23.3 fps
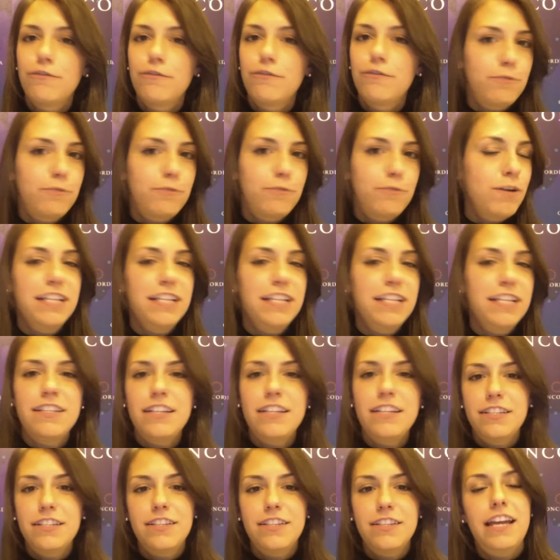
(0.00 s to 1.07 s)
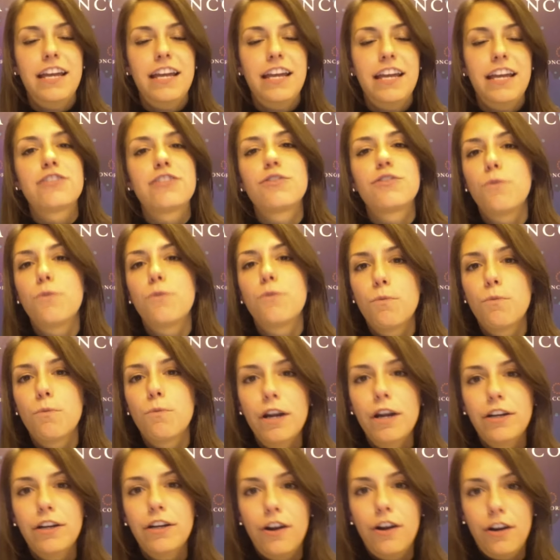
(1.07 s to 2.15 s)
from one entity to the next
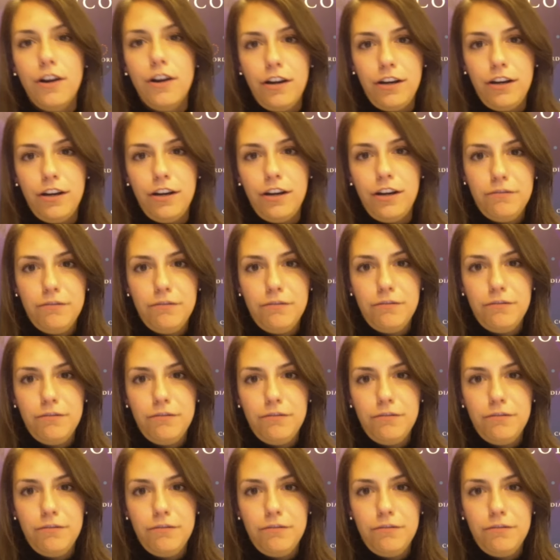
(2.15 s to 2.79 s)
what are